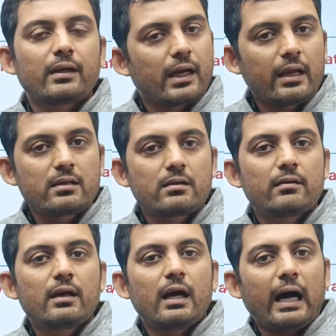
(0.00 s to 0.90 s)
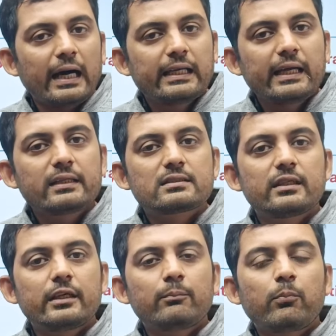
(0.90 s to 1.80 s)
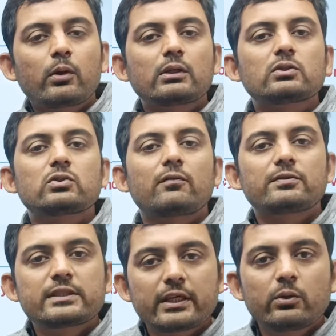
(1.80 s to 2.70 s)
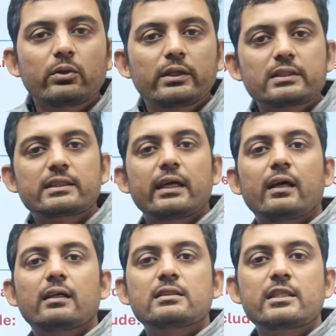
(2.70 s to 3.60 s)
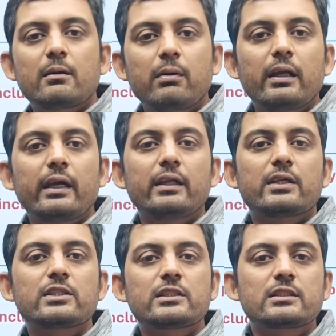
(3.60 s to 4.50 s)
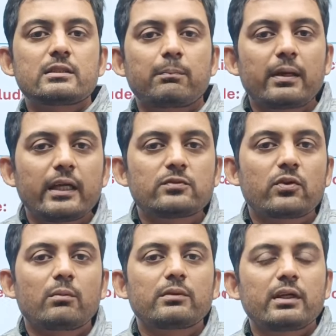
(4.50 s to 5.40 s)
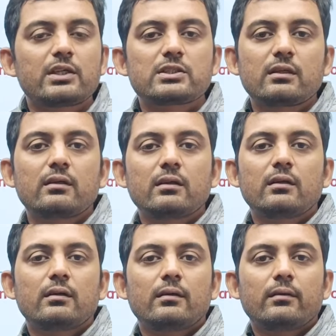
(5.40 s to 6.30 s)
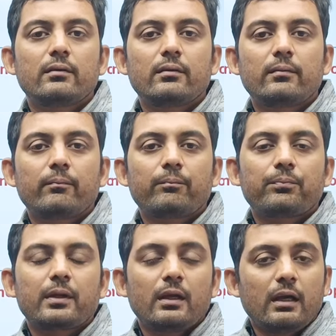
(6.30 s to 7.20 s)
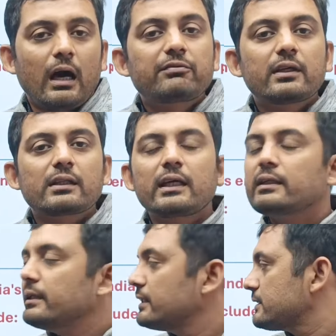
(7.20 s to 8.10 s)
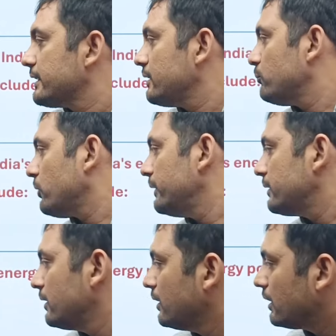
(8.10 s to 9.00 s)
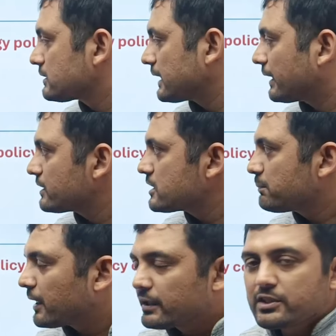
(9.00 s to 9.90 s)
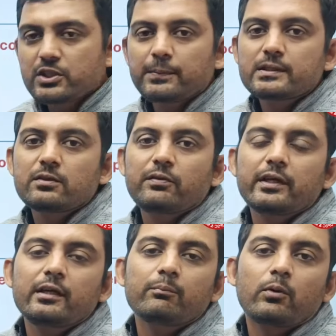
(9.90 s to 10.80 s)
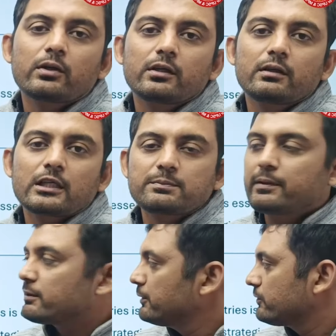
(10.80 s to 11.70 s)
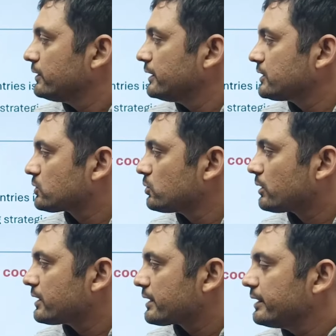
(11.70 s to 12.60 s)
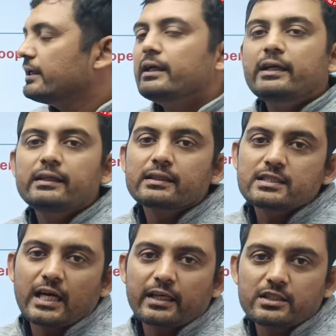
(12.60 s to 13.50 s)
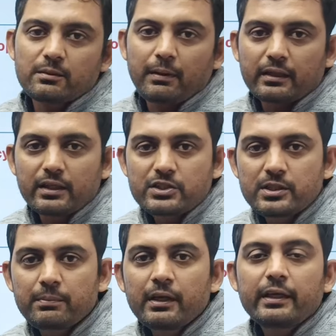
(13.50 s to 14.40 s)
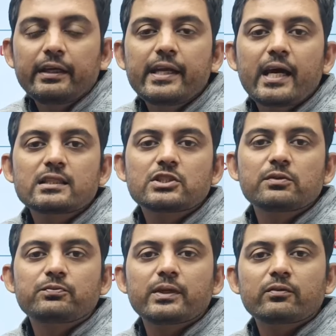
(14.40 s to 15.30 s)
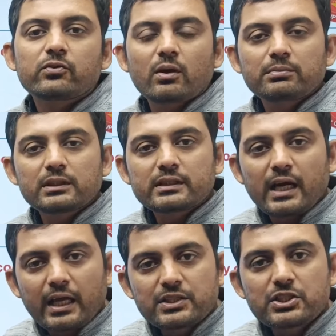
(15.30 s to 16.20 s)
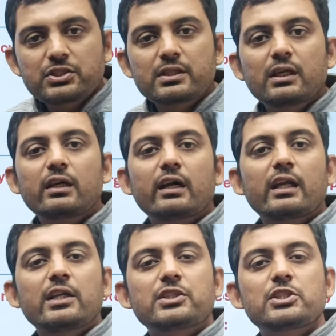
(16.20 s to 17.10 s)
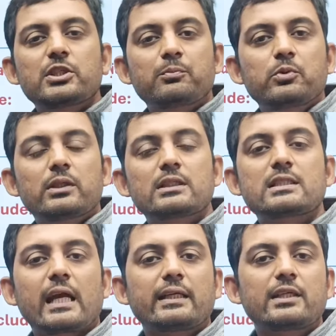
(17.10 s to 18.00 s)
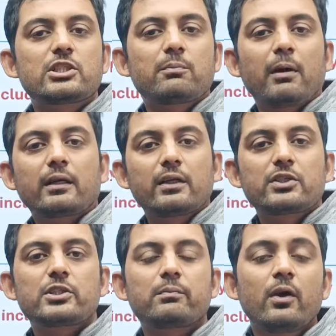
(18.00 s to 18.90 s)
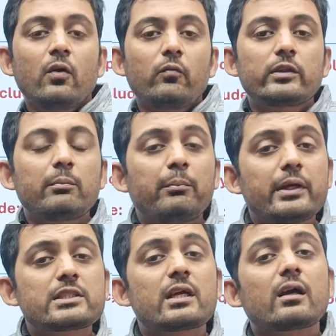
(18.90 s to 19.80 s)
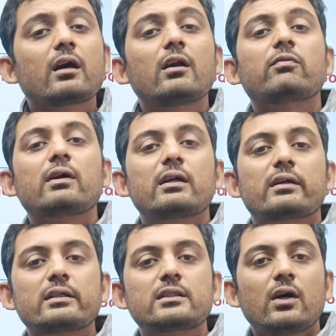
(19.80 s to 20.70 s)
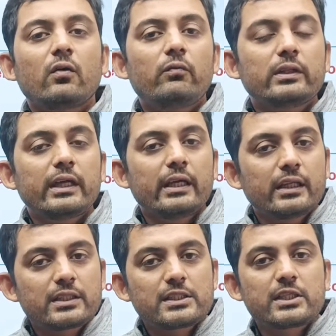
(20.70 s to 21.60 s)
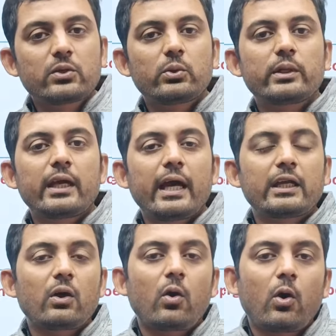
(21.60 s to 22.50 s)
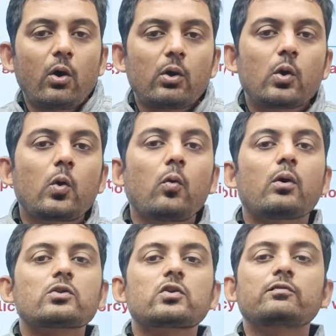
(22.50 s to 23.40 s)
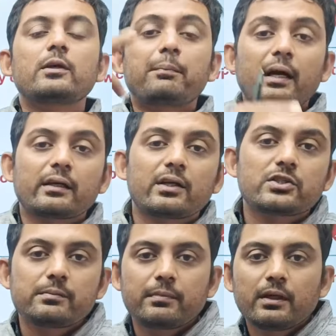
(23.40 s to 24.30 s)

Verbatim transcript: right, highlights the importance of security st stable energy supplies from the region. After that, in the second point, strategic partnership is a very important aspect between these two countries. In the strategic partnership, India has shifted from the transitional relationship to the strategic partnership with the major Gulf countries with energy security at all cores of the partnership.